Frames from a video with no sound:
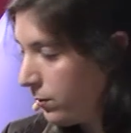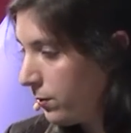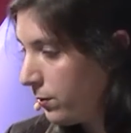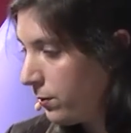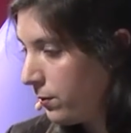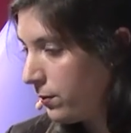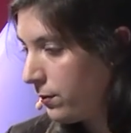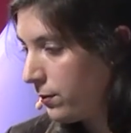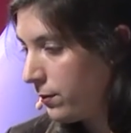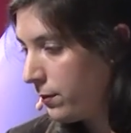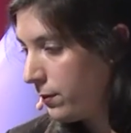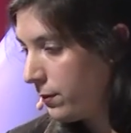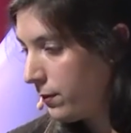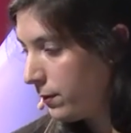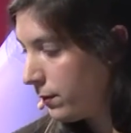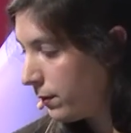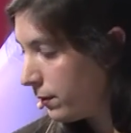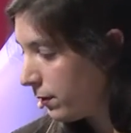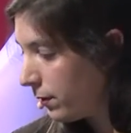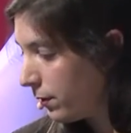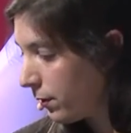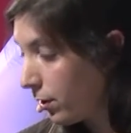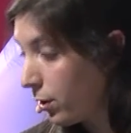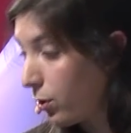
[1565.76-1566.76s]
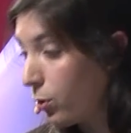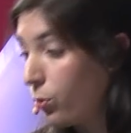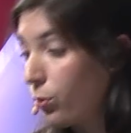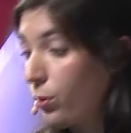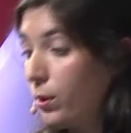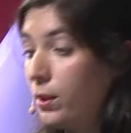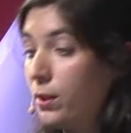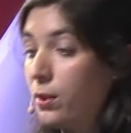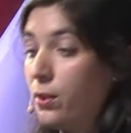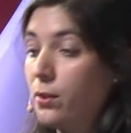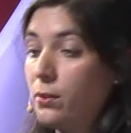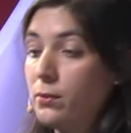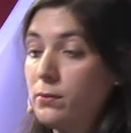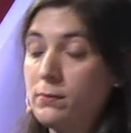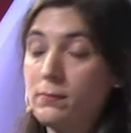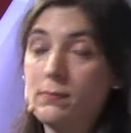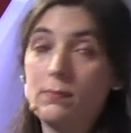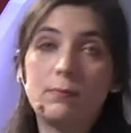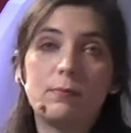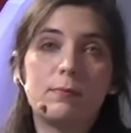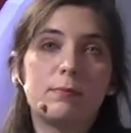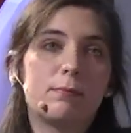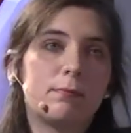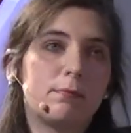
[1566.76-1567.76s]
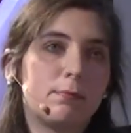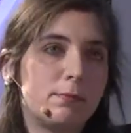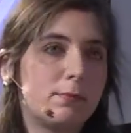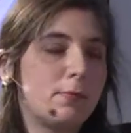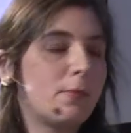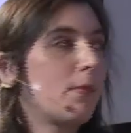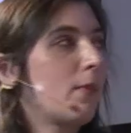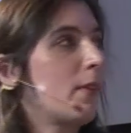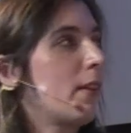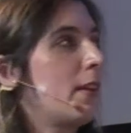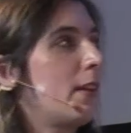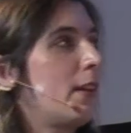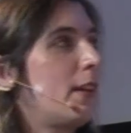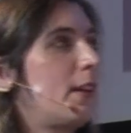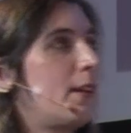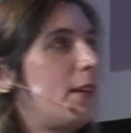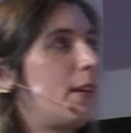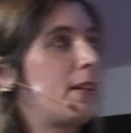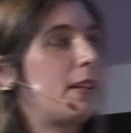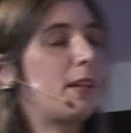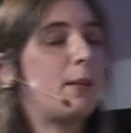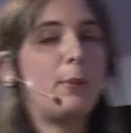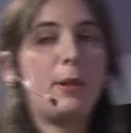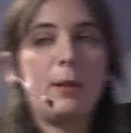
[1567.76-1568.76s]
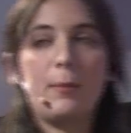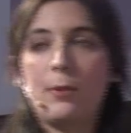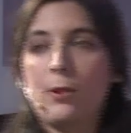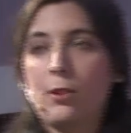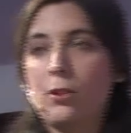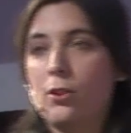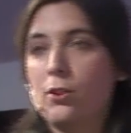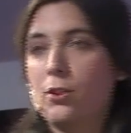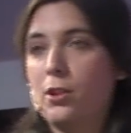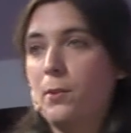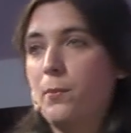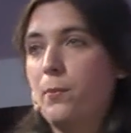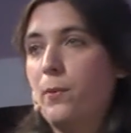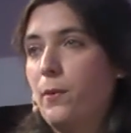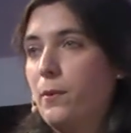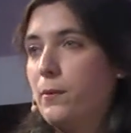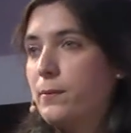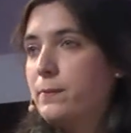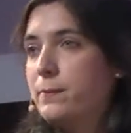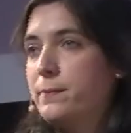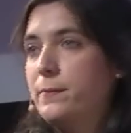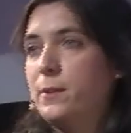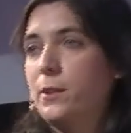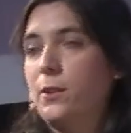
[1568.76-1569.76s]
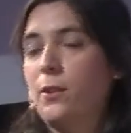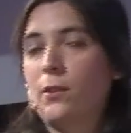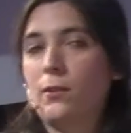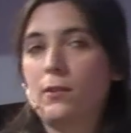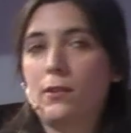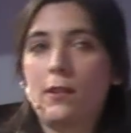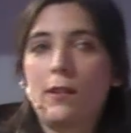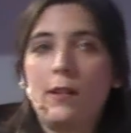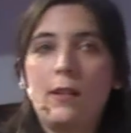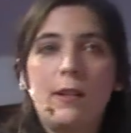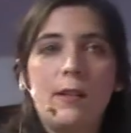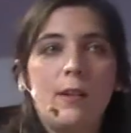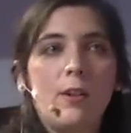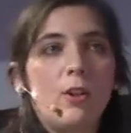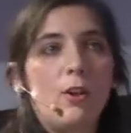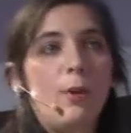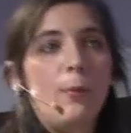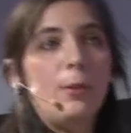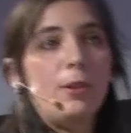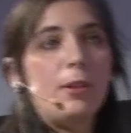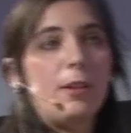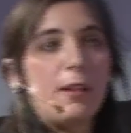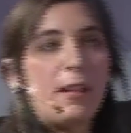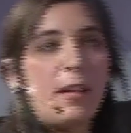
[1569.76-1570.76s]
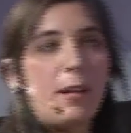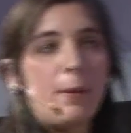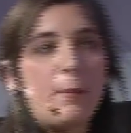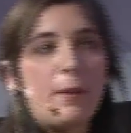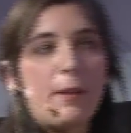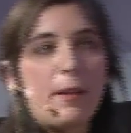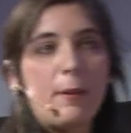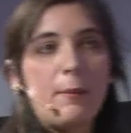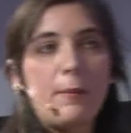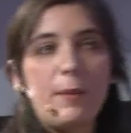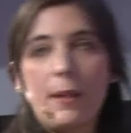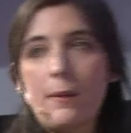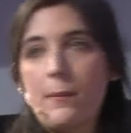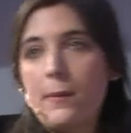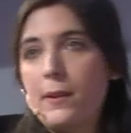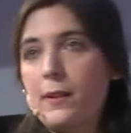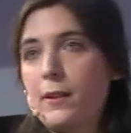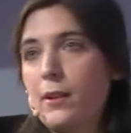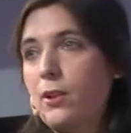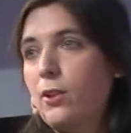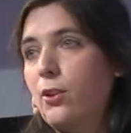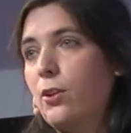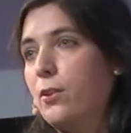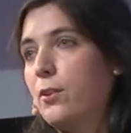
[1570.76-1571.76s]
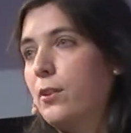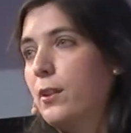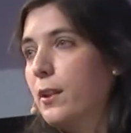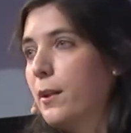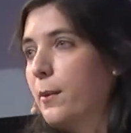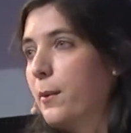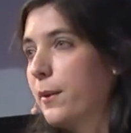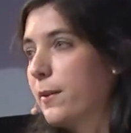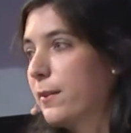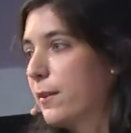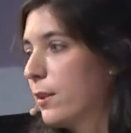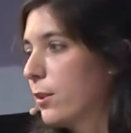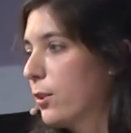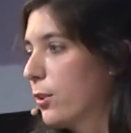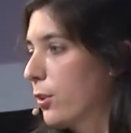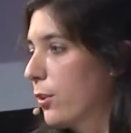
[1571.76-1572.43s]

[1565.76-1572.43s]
and this helps us define and solve in the prototype stage how to